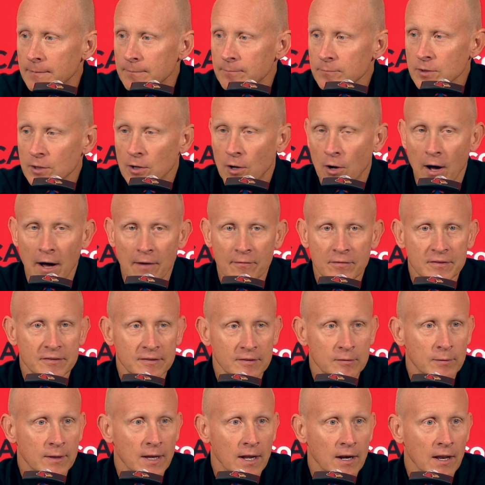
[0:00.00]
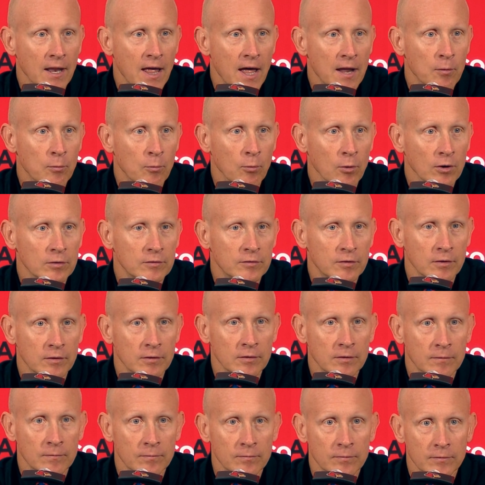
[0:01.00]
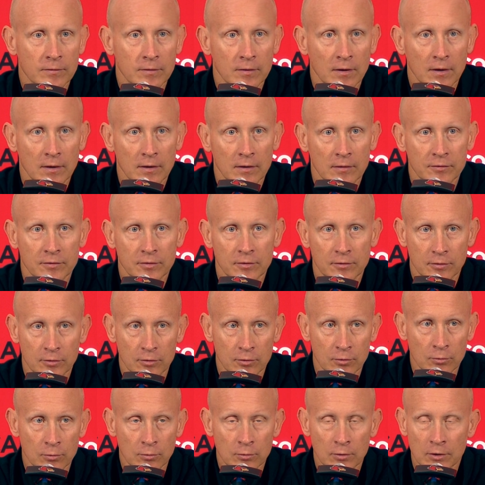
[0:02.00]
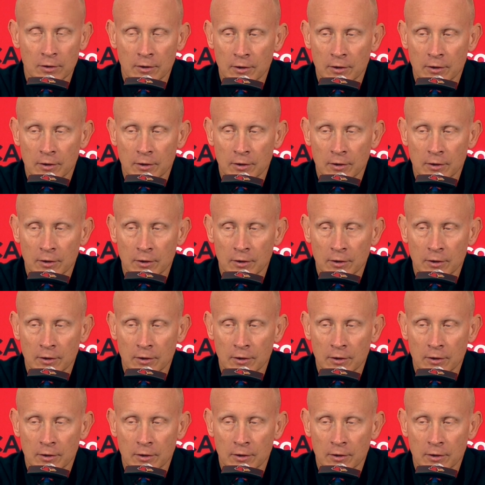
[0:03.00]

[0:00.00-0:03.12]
You know, obviously we got a lot of work to do.